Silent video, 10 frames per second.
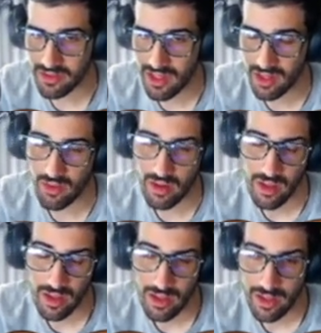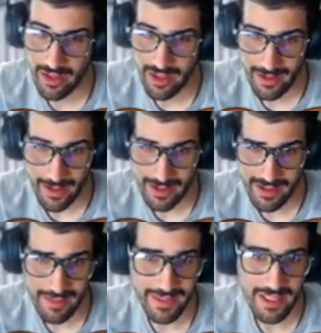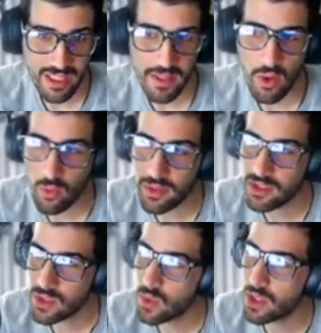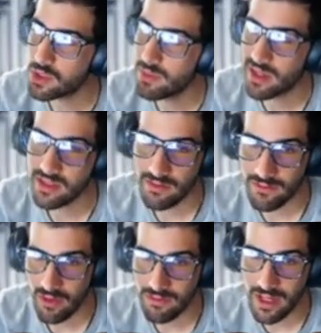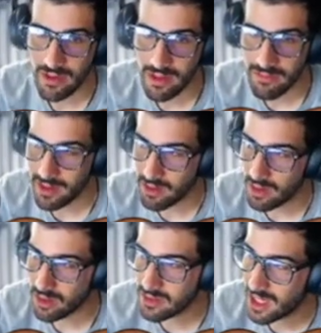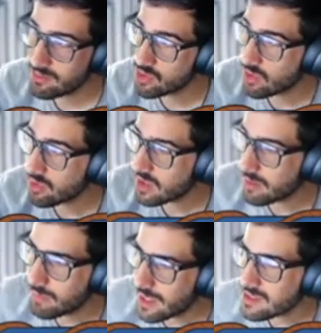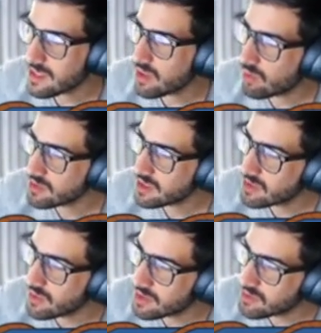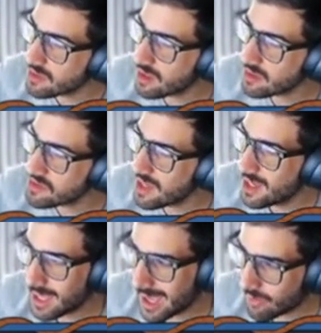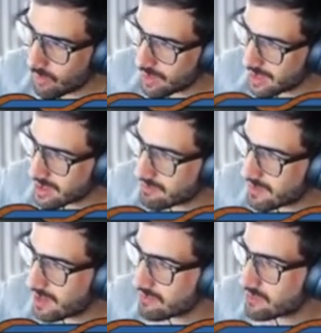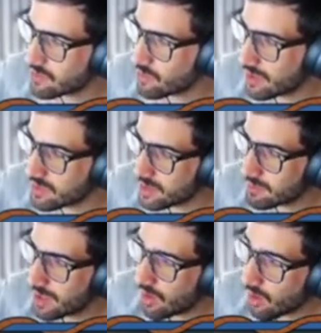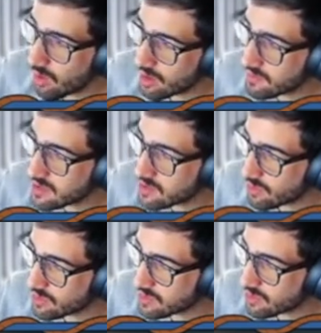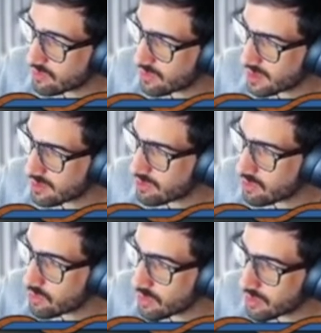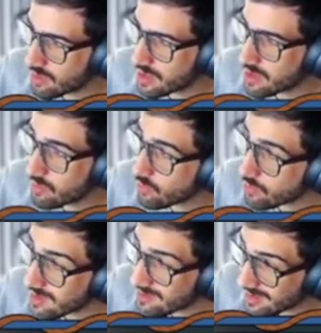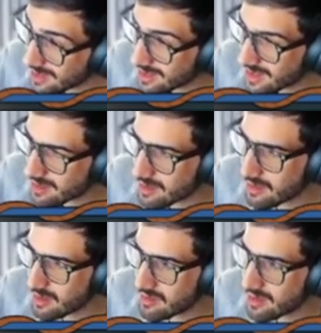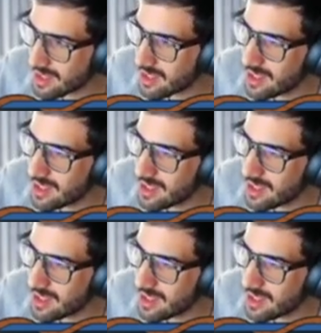That card seems like it's going to be holding $200 for a very, very long time. Zoro here basically holding $200 at $195 if you round it up. All of these Zoros sold for like $230 recently, like the day.